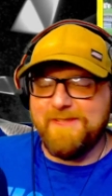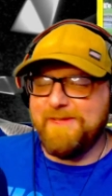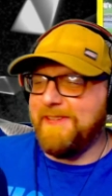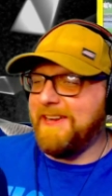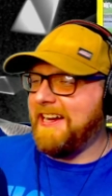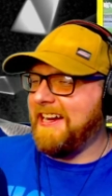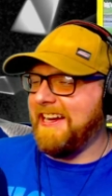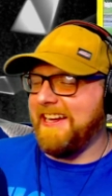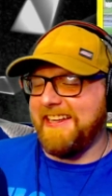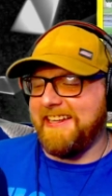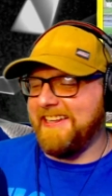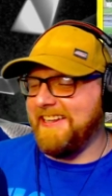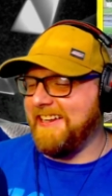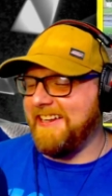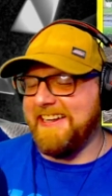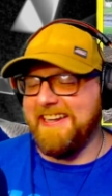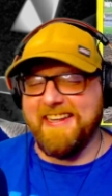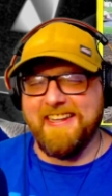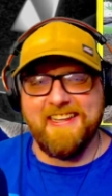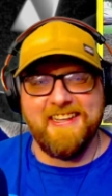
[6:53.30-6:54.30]
my
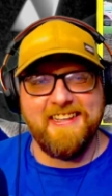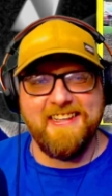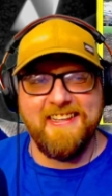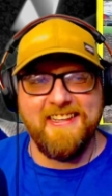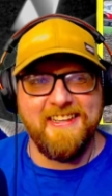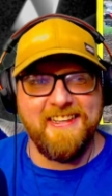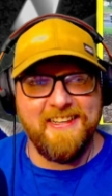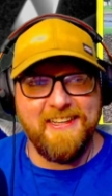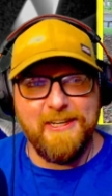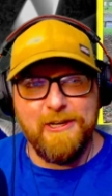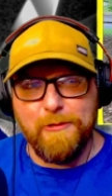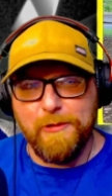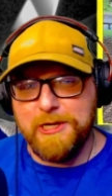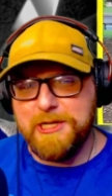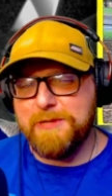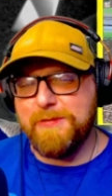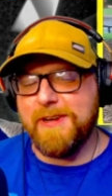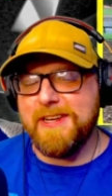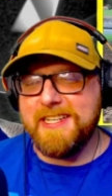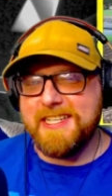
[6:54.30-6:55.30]
God.
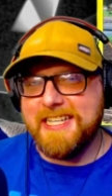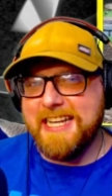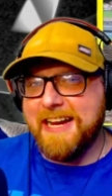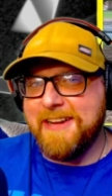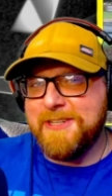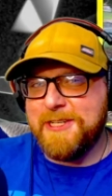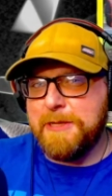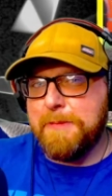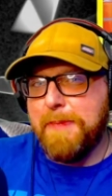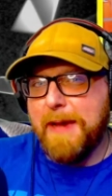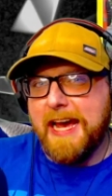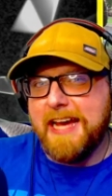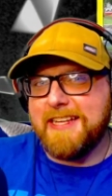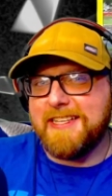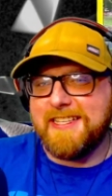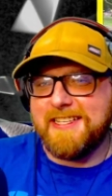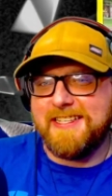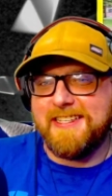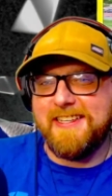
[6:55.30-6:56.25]
Which one sounds the best?